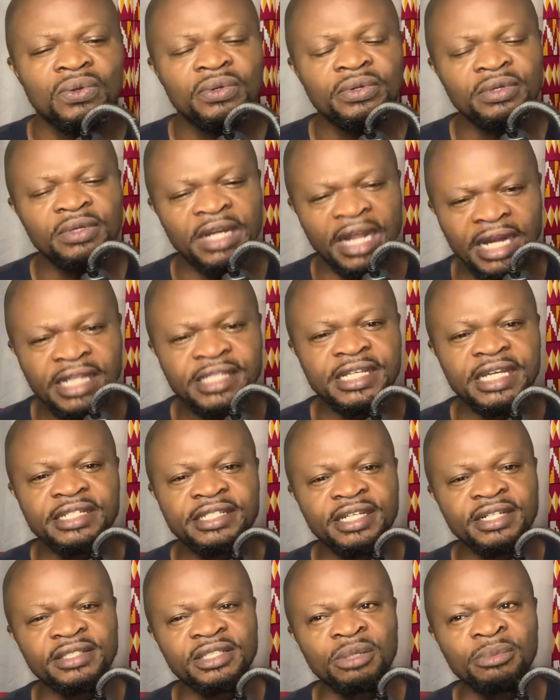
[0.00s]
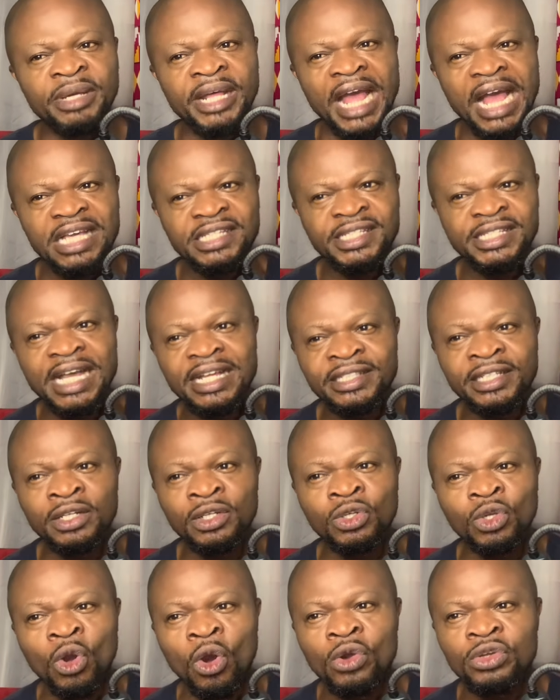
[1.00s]
Ladies and gentlemen, a certain
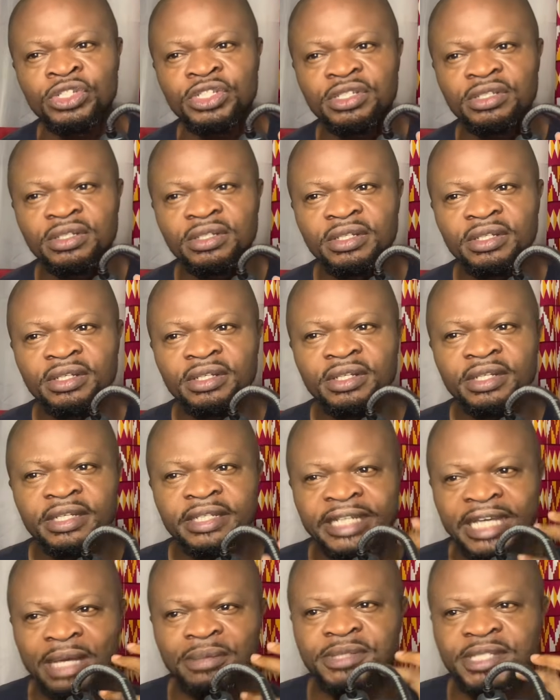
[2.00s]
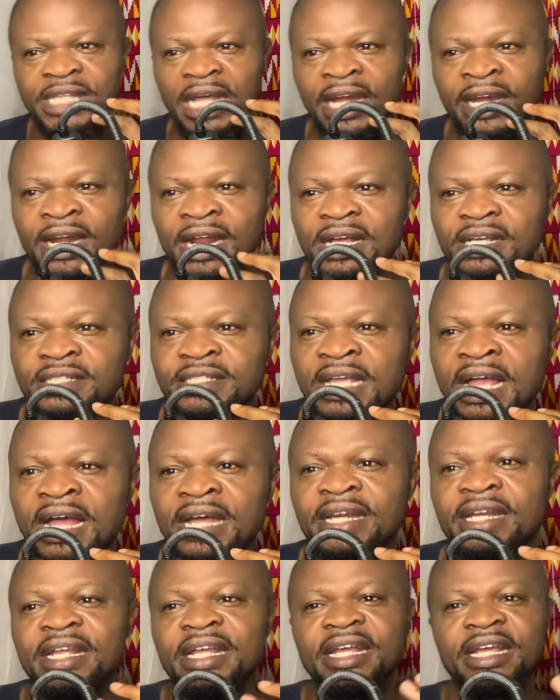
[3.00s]
coach keeps telling us
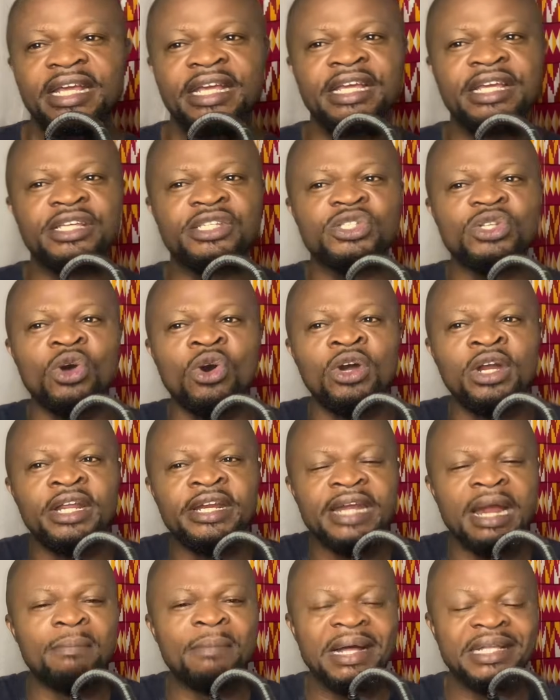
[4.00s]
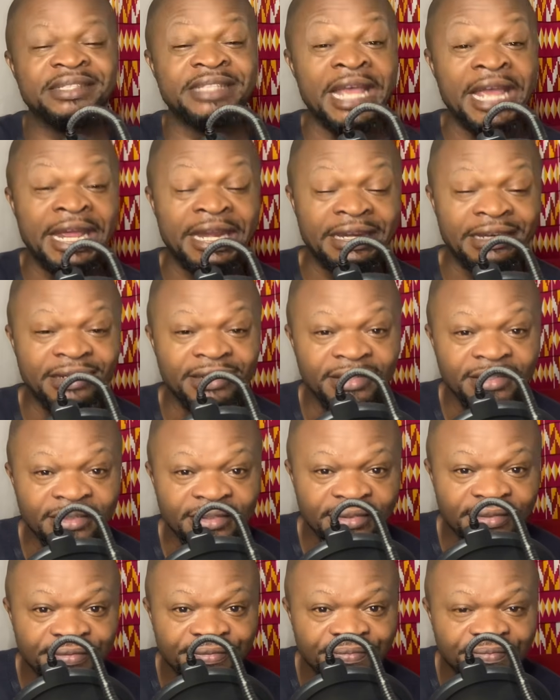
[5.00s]
that he's only number 10.
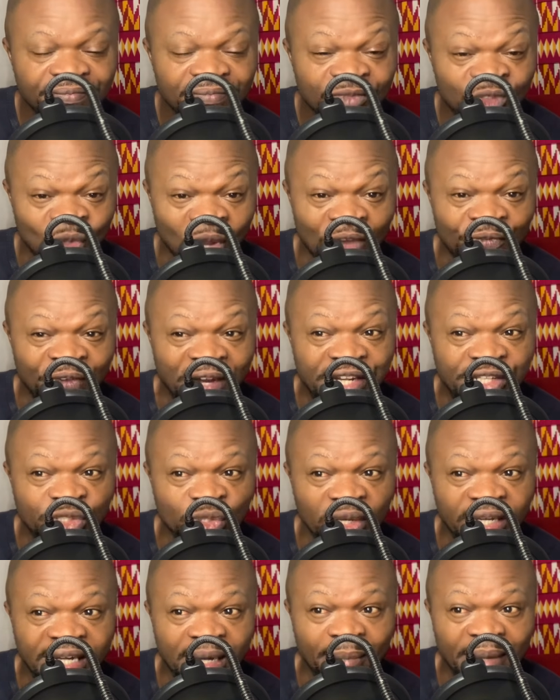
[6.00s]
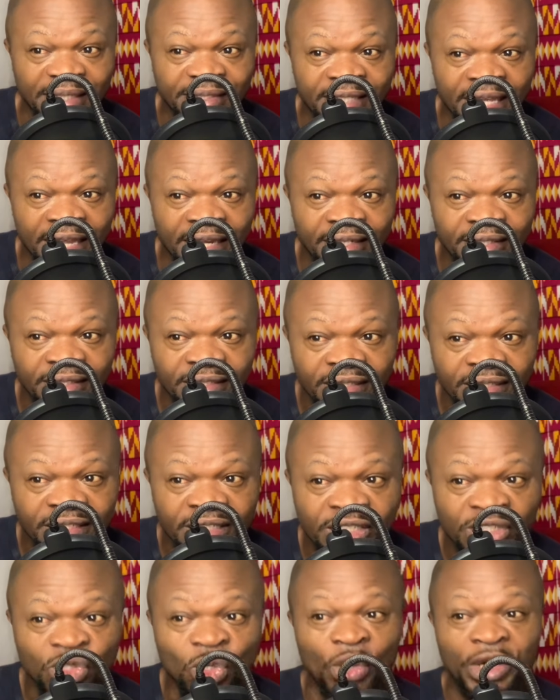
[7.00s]
Joao Felix is only number 10.
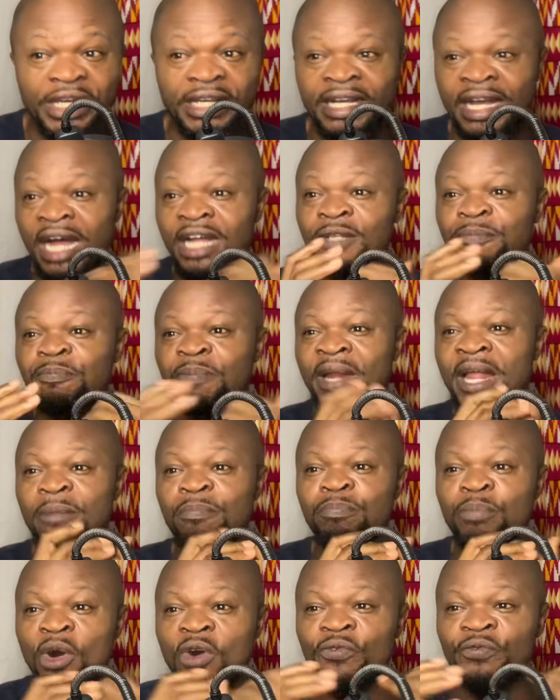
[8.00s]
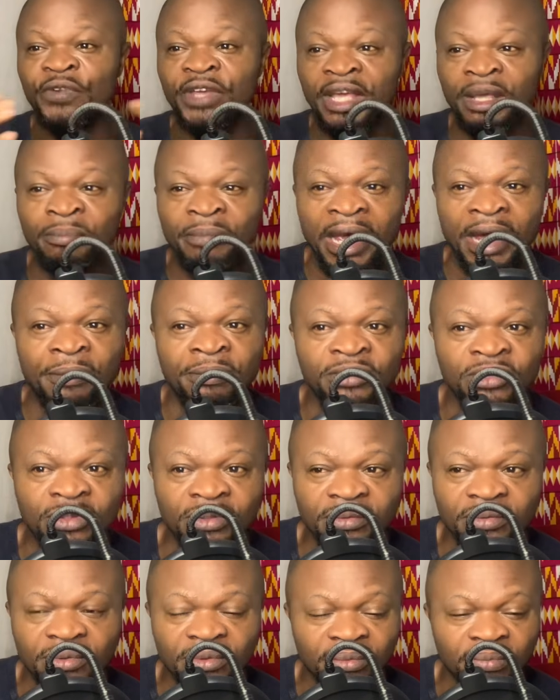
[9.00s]
So he can't play both him and
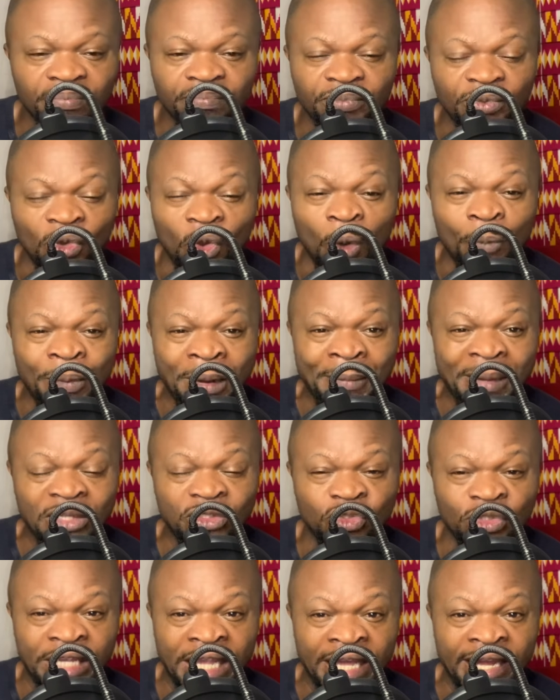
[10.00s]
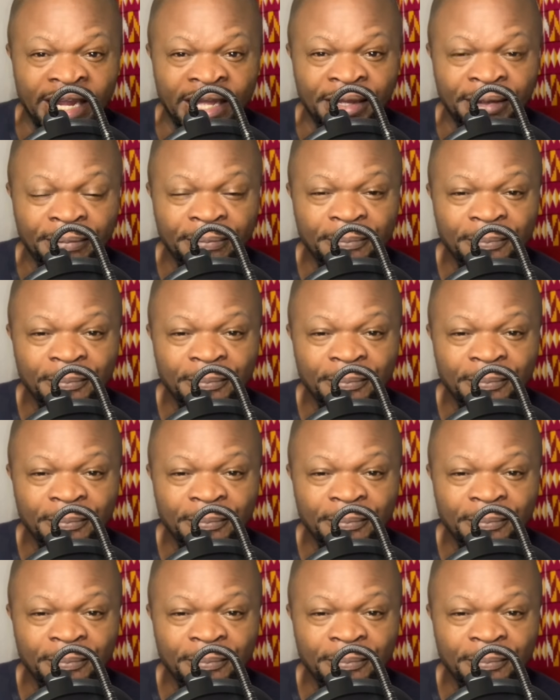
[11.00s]
Kopama together.